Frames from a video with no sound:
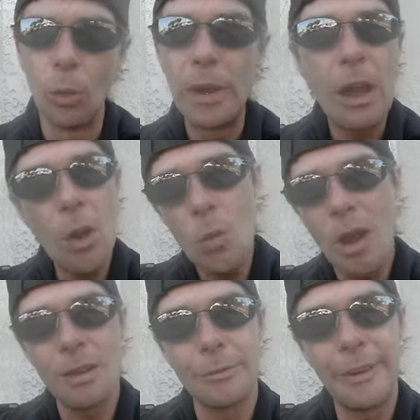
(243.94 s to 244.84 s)
we all
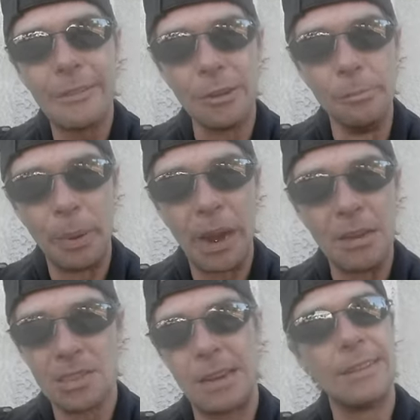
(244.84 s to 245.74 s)
want our favorite
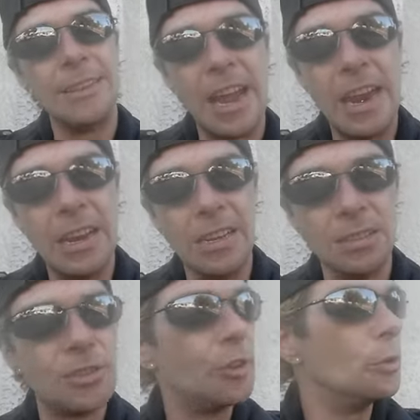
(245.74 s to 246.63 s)
bands out of the
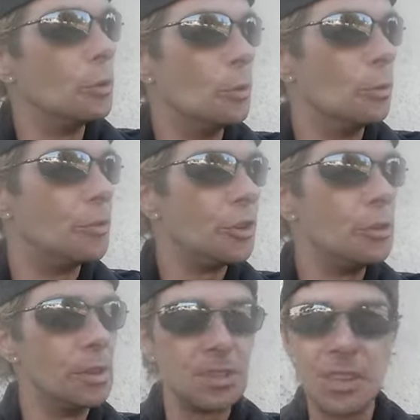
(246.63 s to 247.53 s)
80s to
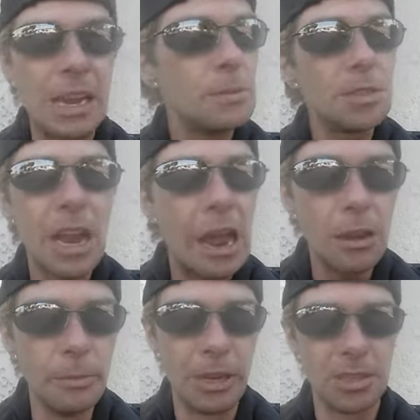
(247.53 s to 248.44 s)
do the same
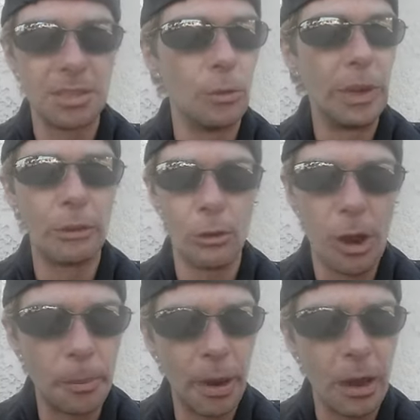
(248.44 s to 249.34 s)
style of music that we
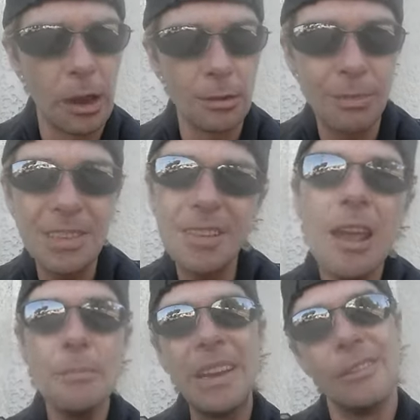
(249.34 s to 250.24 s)
grew up on, but it's
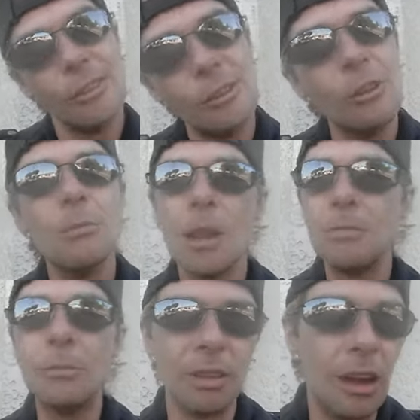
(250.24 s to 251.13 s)
gotta be new and blah,
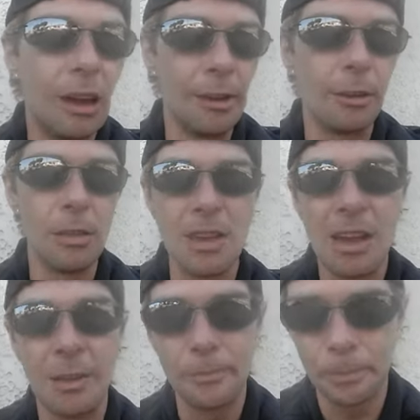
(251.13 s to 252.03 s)
blah, blah, and all
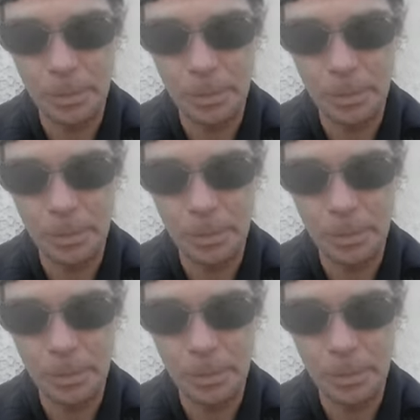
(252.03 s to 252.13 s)
that.